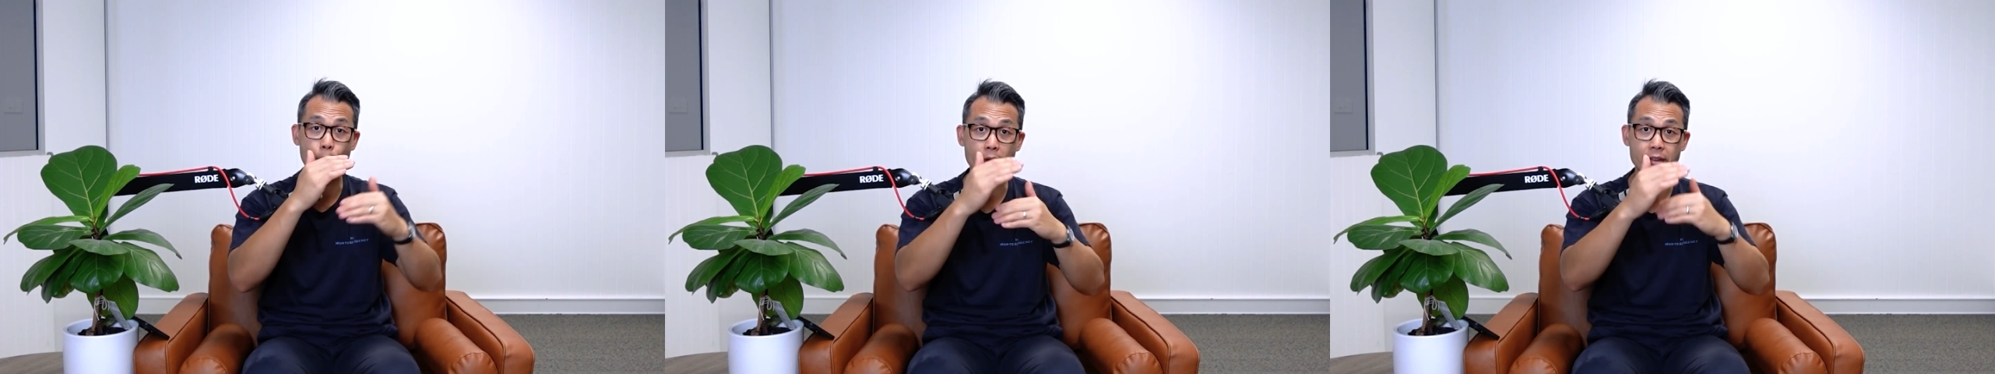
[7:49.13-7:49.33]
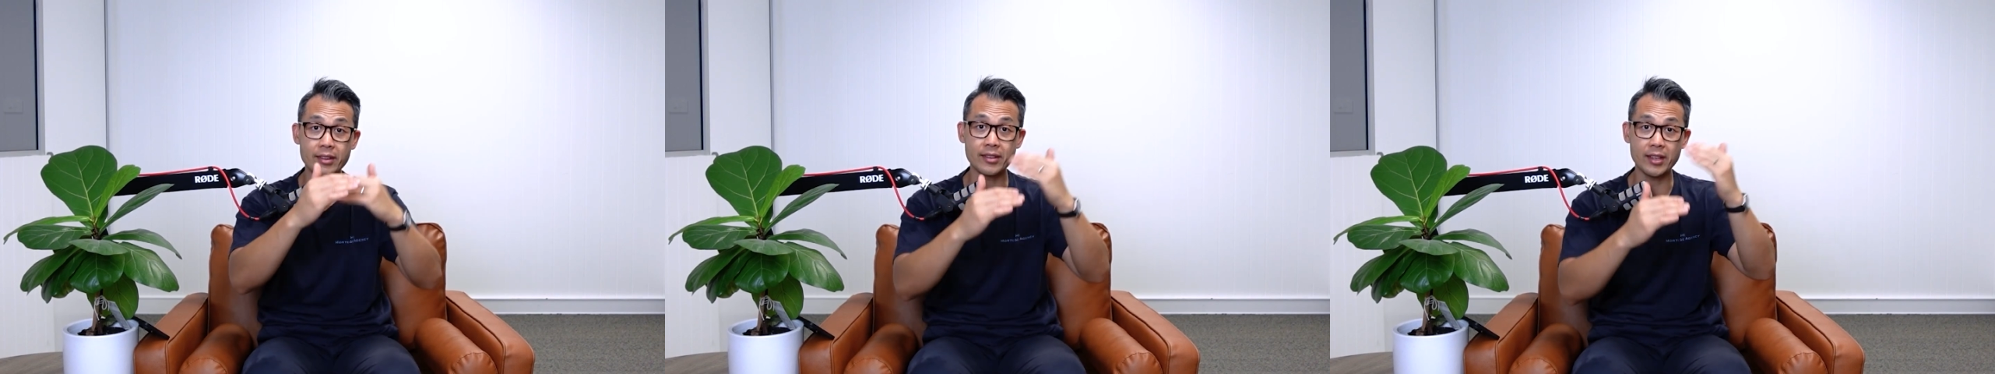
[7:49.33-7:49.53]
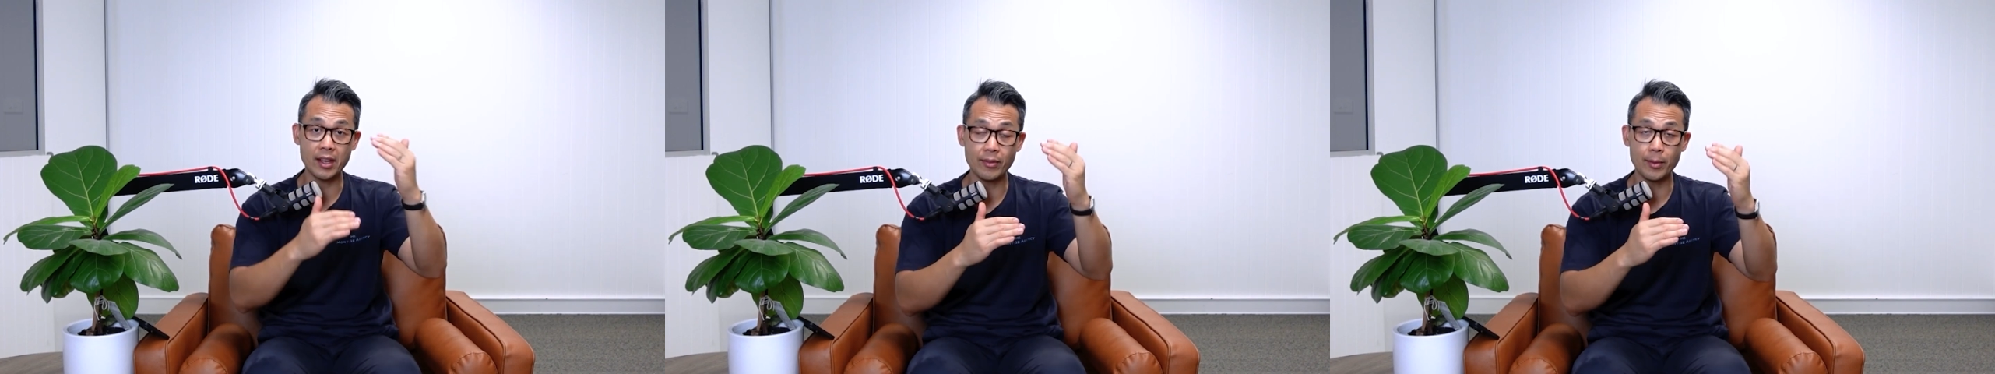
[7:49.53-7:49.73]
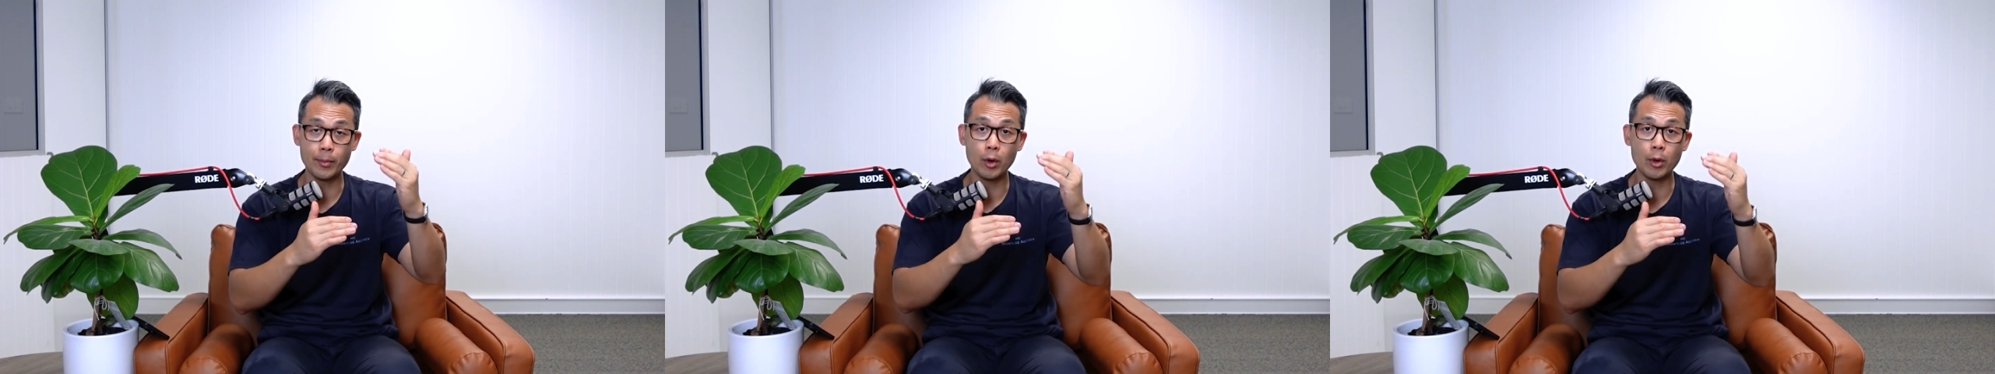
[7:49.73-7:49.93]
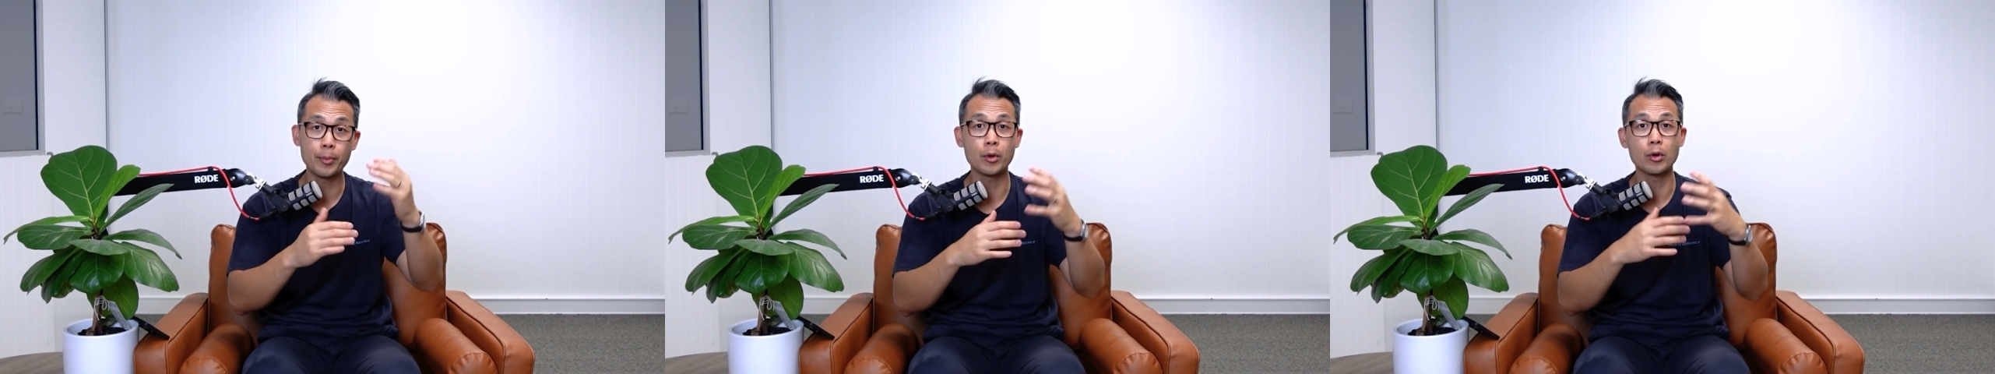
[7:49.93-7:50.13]
prices even
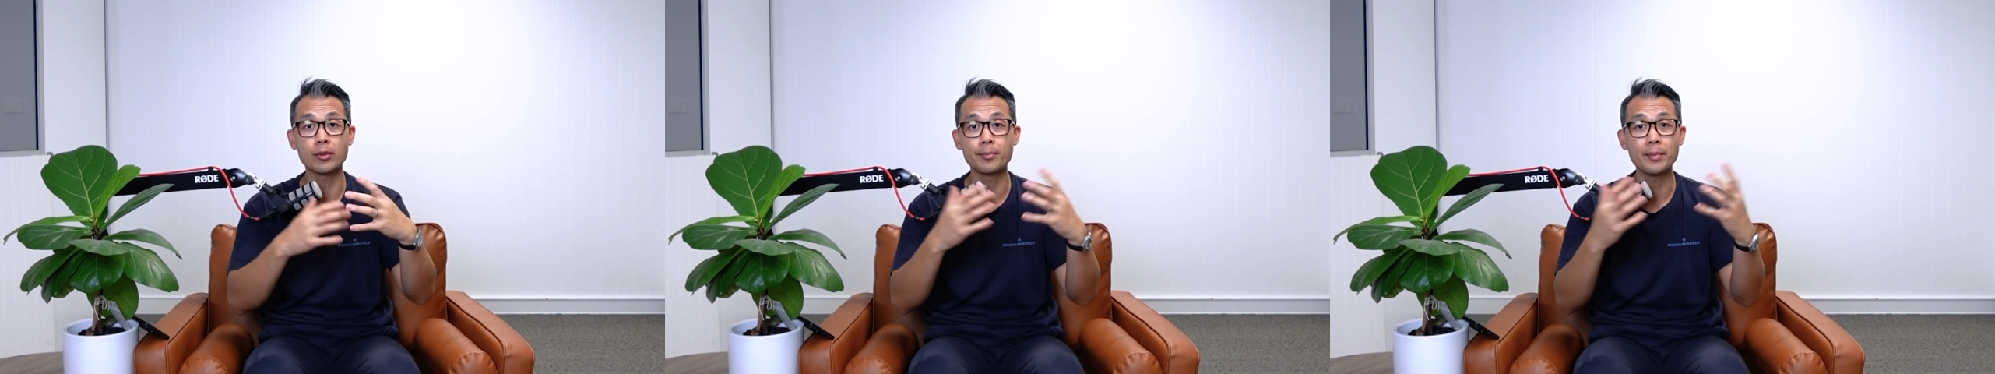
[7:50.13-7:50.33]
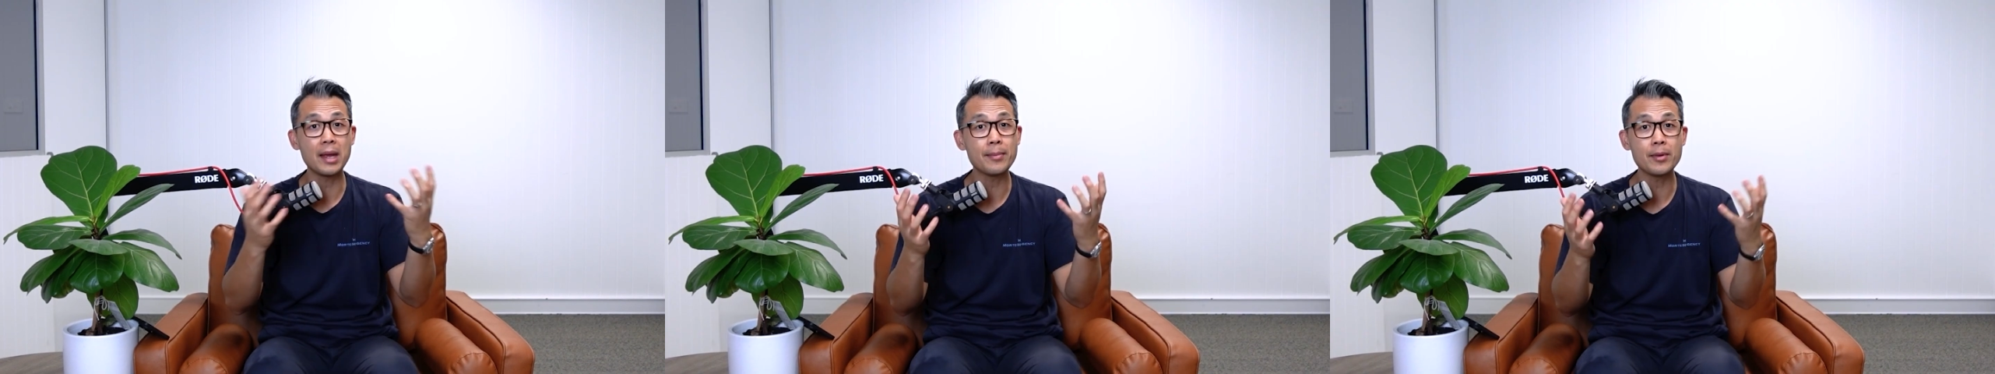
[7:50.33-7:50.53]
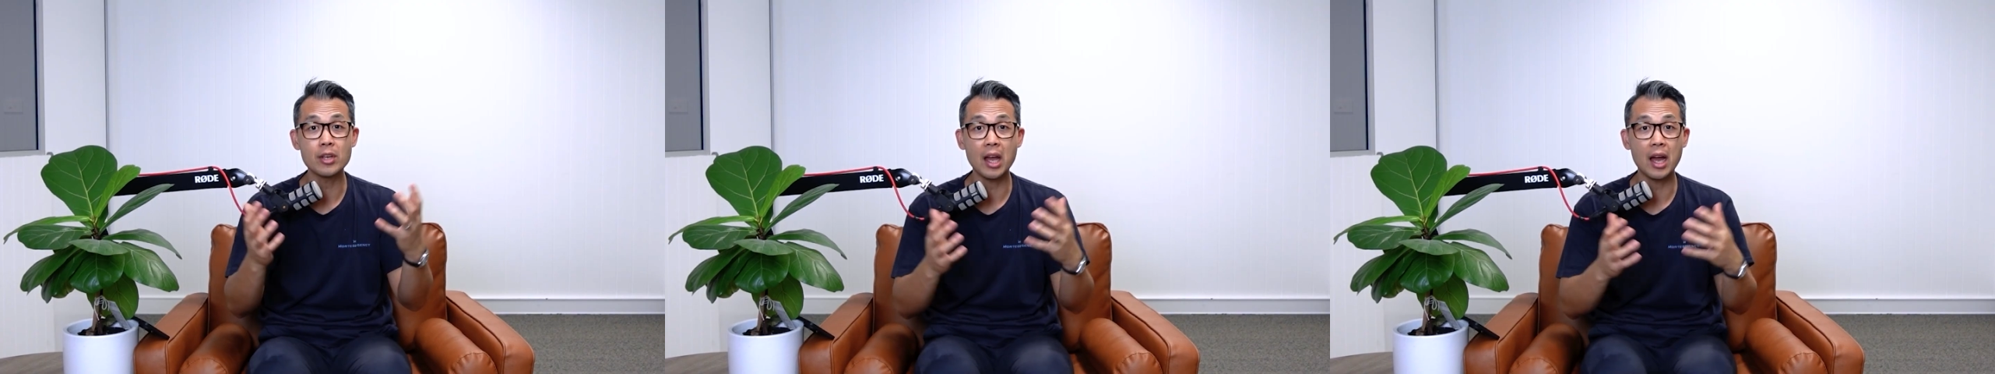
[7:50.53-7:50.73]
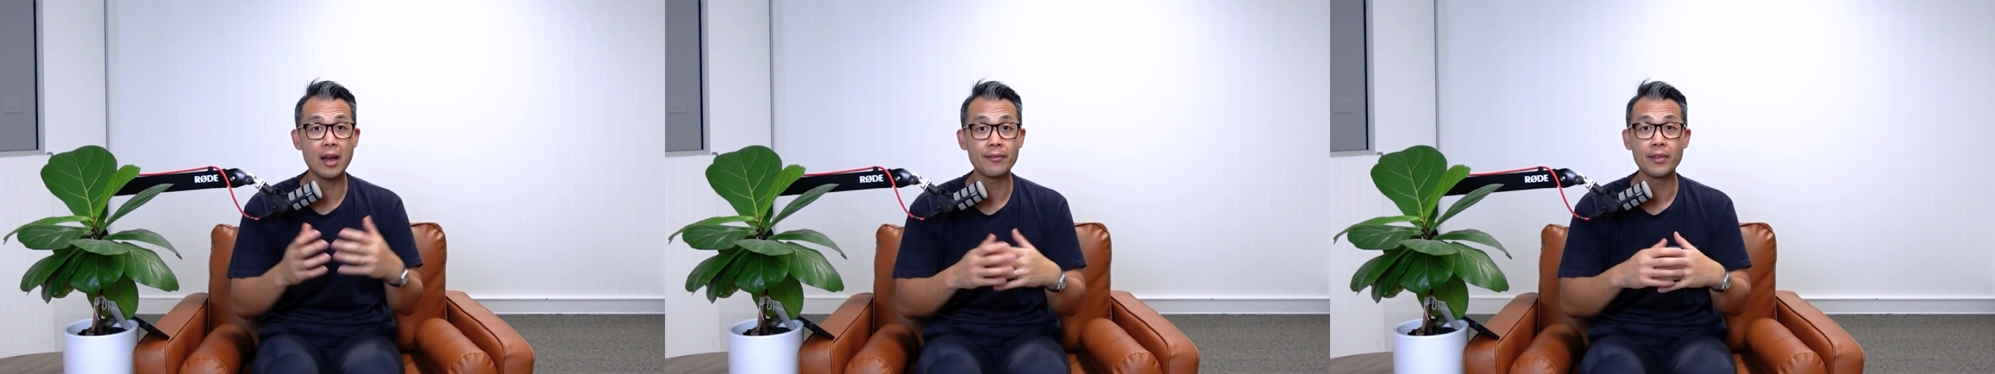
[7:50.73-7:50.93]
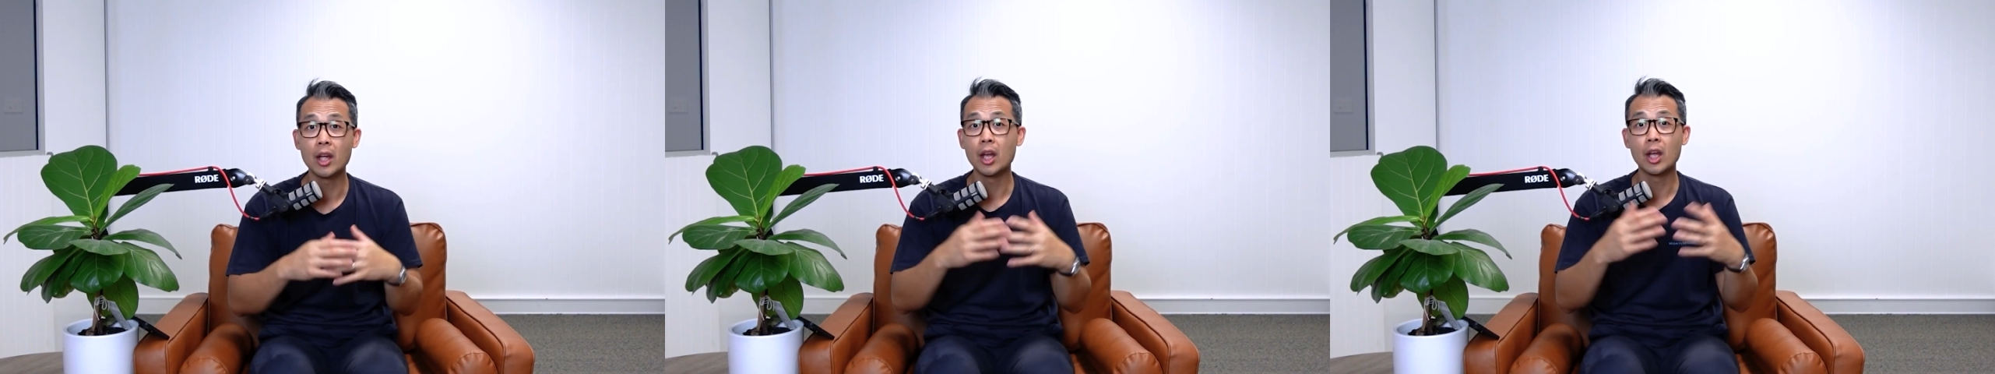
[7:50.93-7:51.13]
more because maybe you
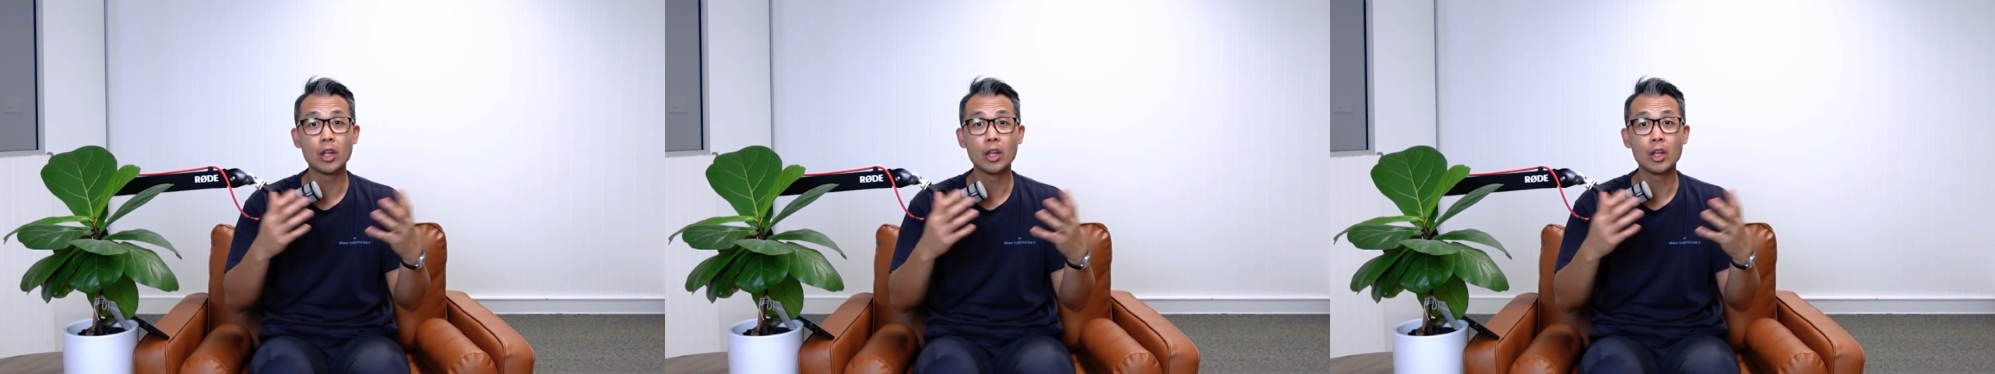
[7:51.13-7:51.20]
have